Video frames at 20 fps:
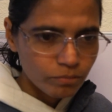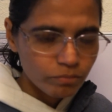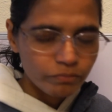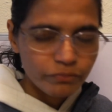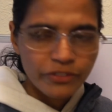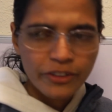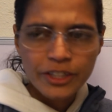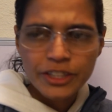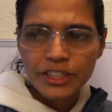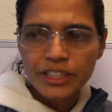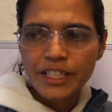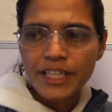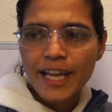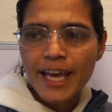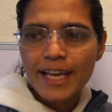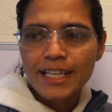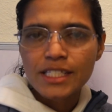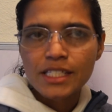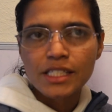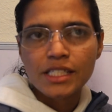For the
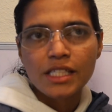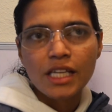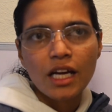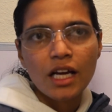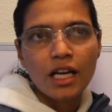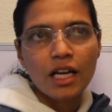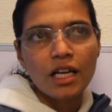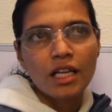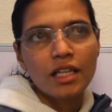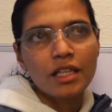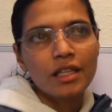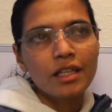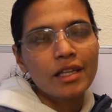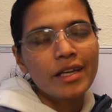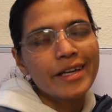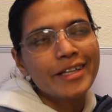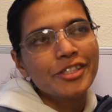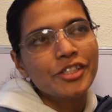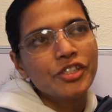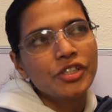next
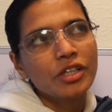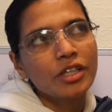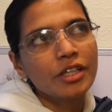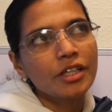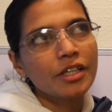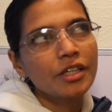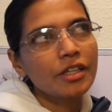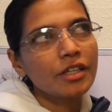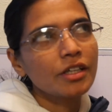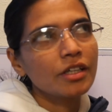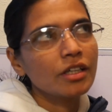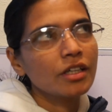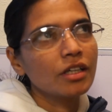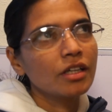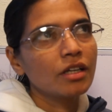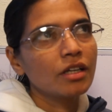lecture,